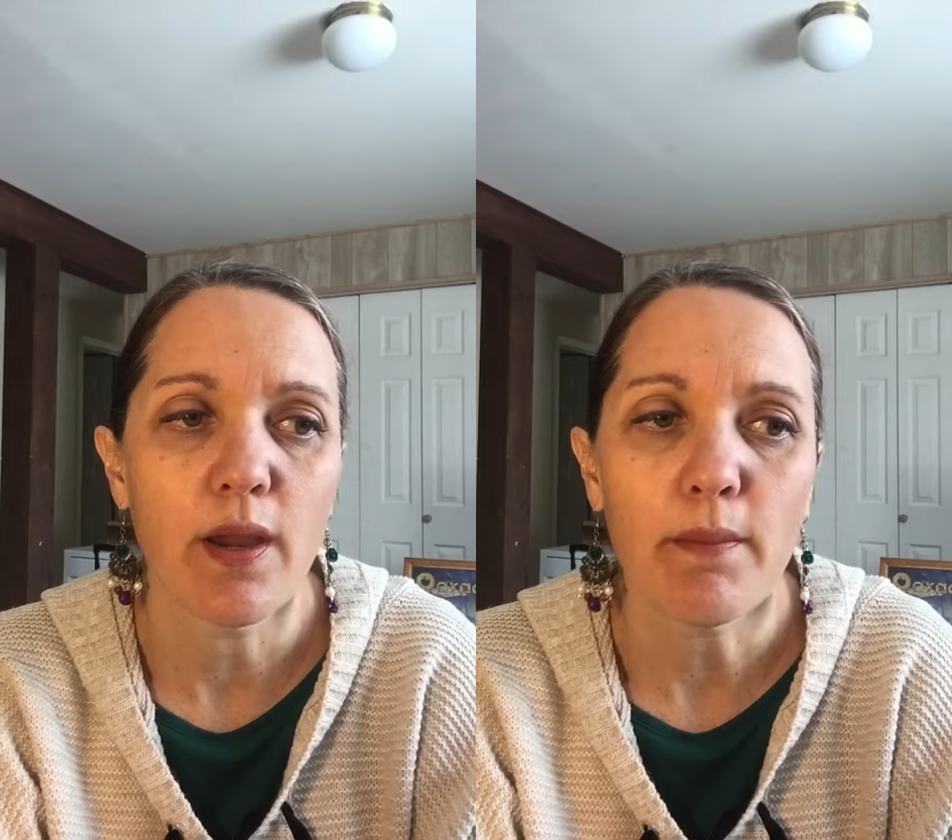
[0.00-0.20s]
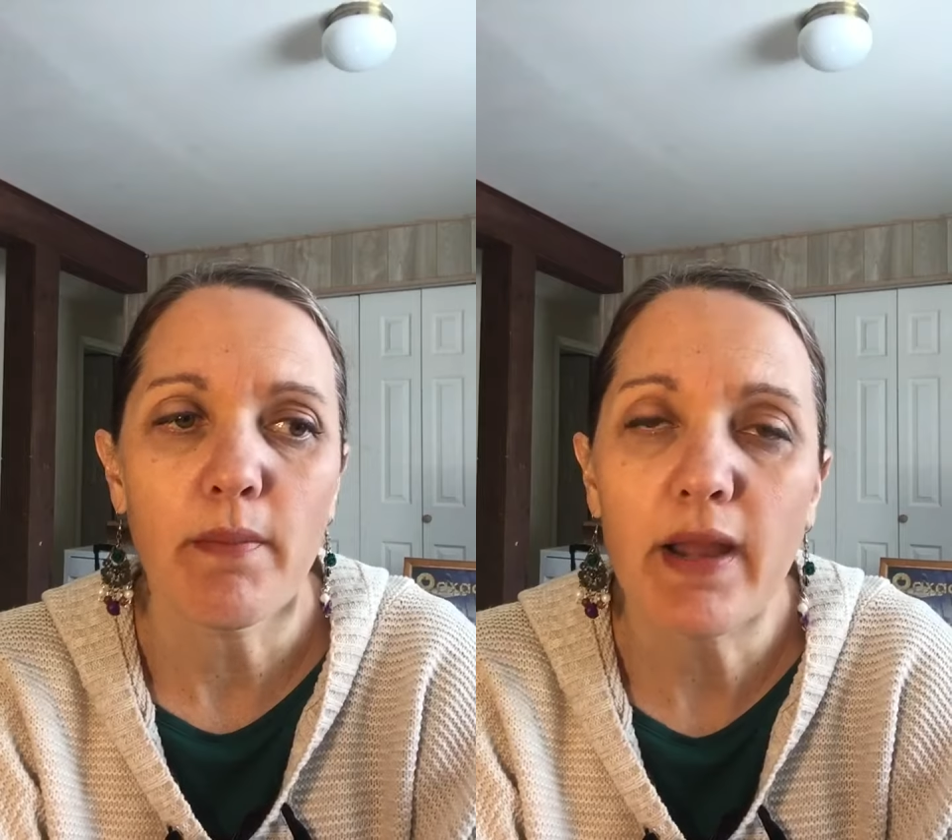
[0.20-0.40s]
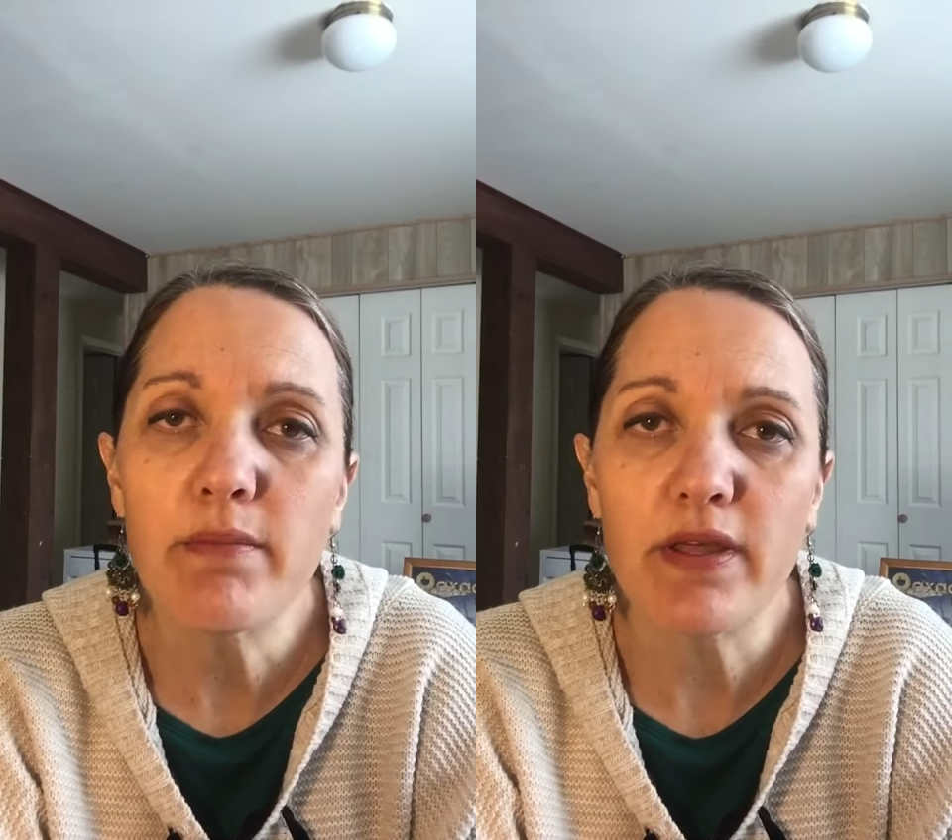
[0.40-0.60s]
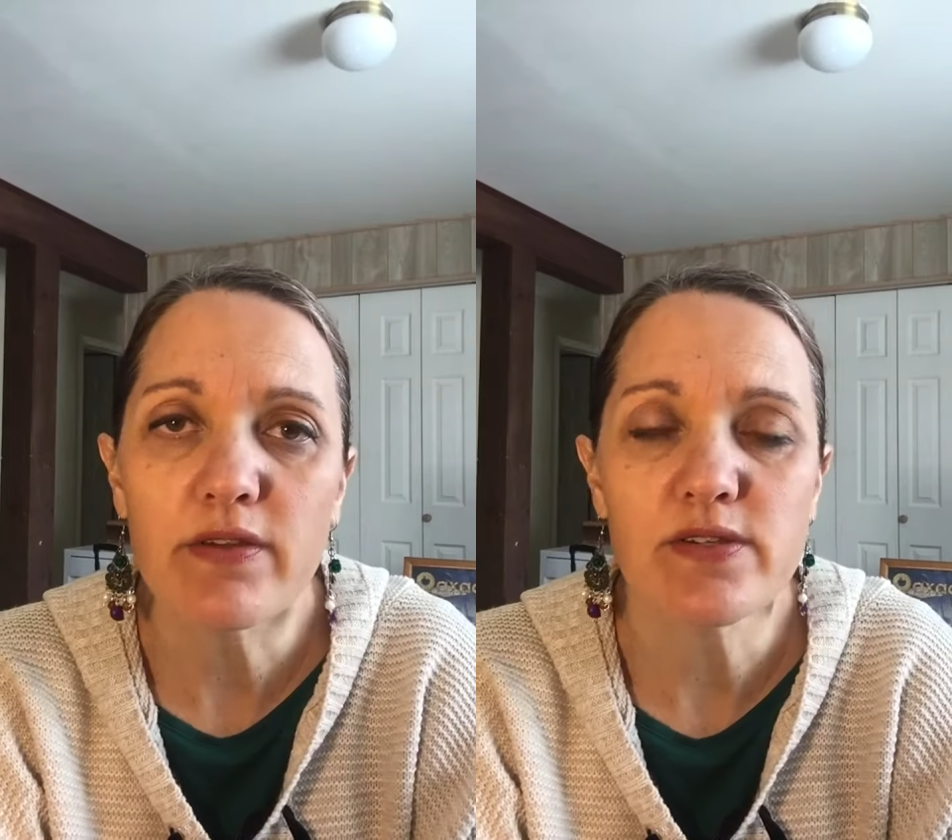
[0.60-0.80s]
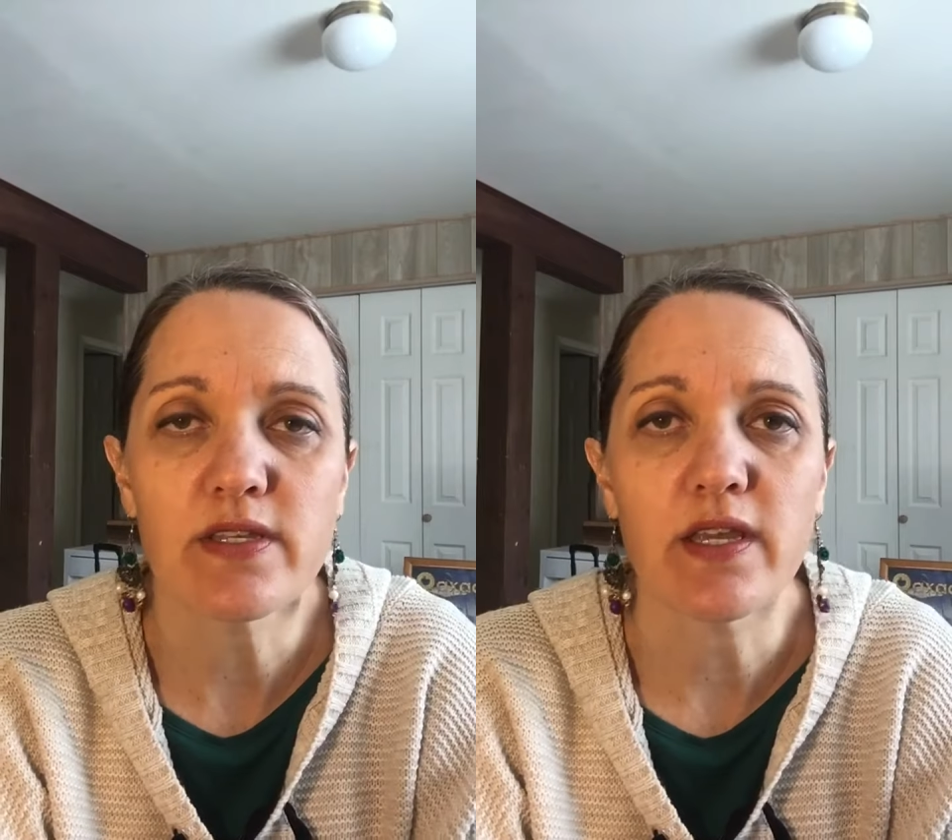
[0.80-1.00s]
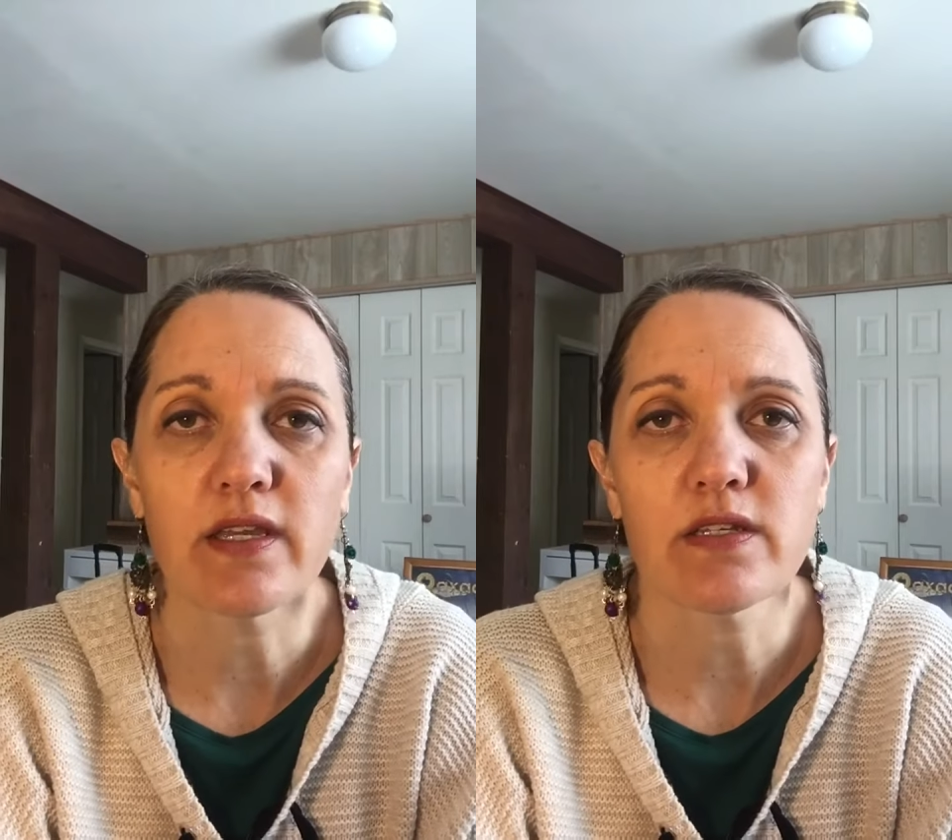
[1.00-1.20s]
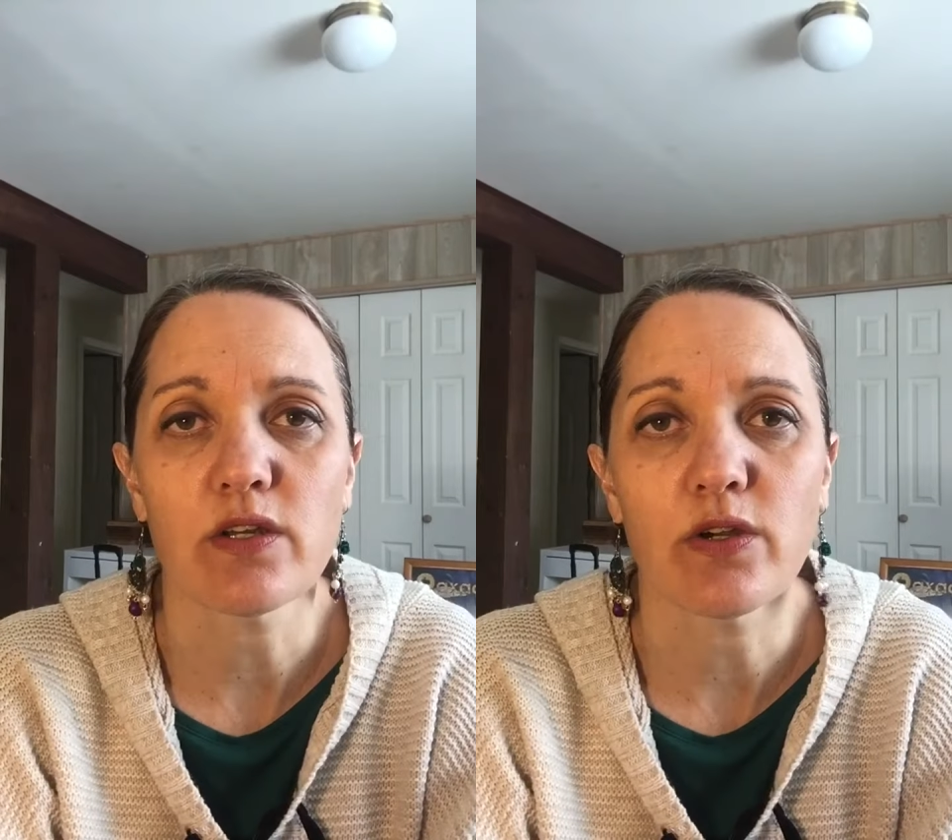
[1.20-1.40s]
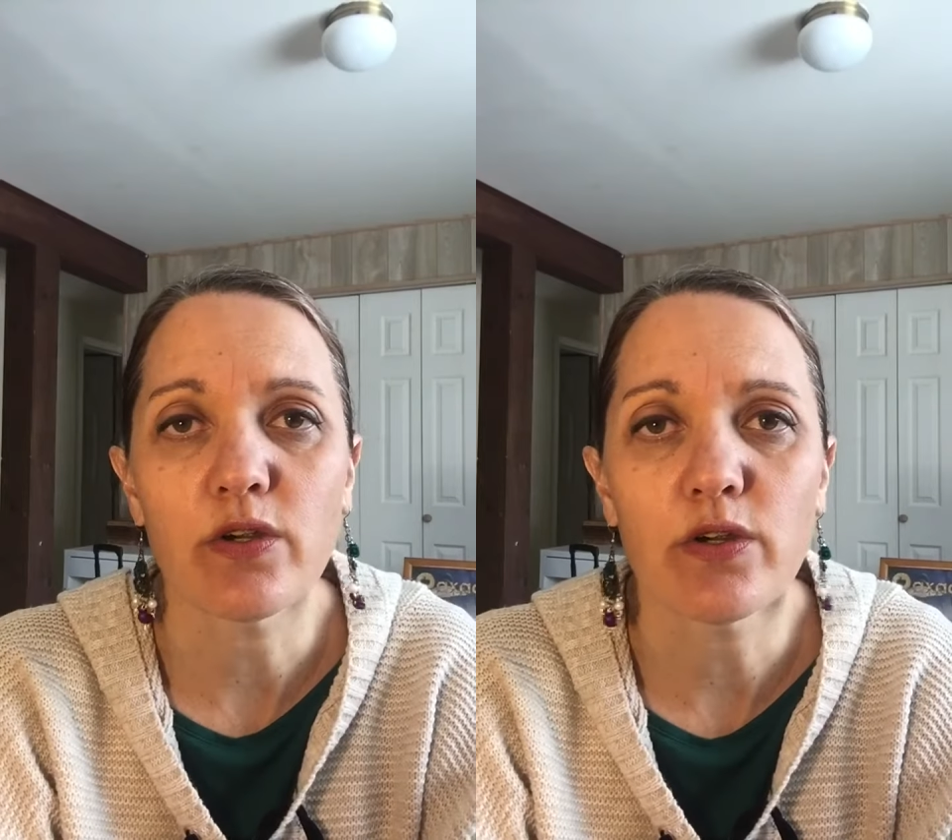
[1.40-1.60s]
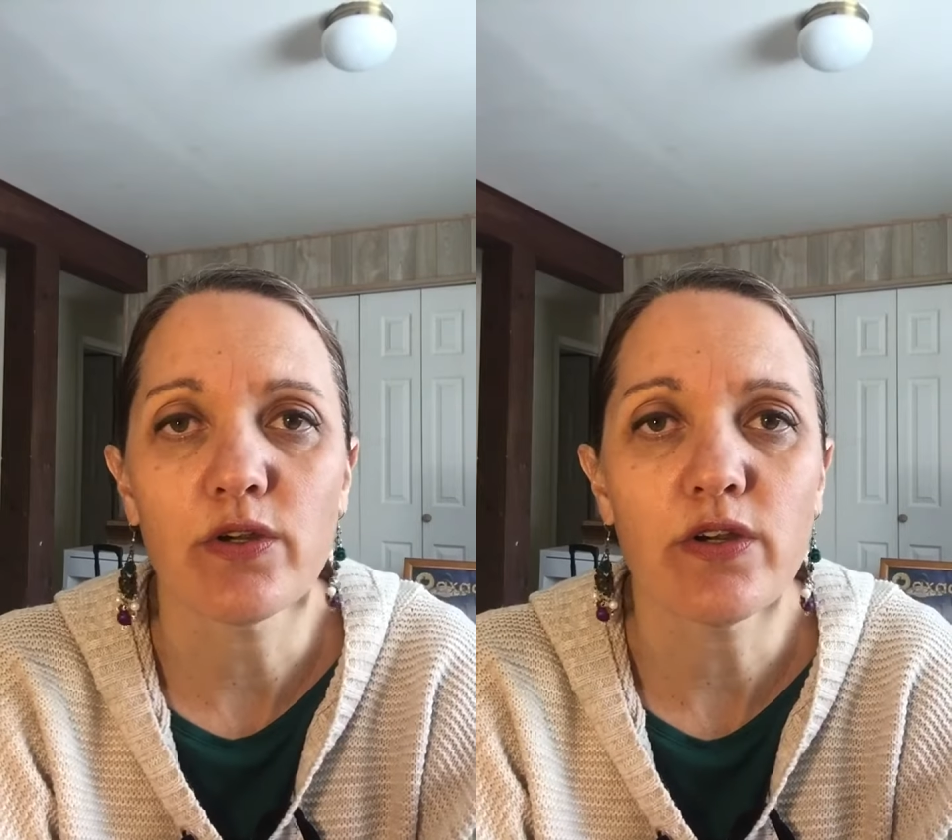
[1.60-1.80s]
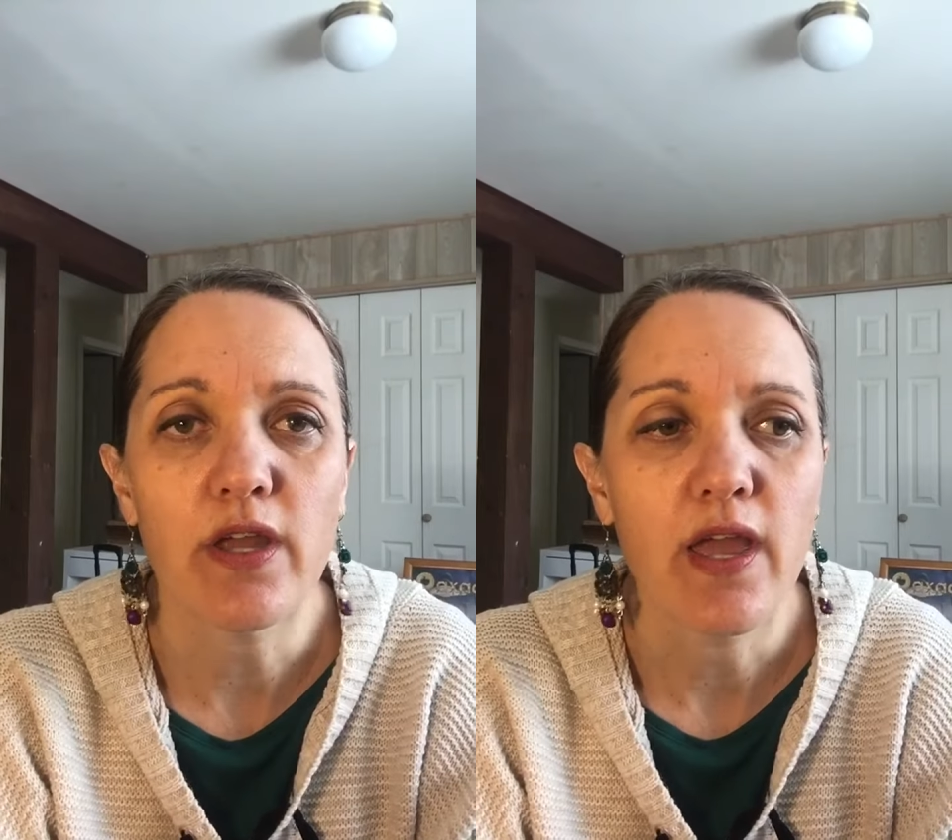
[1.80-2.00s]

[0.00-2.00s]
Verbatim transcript: My mother sang it to her,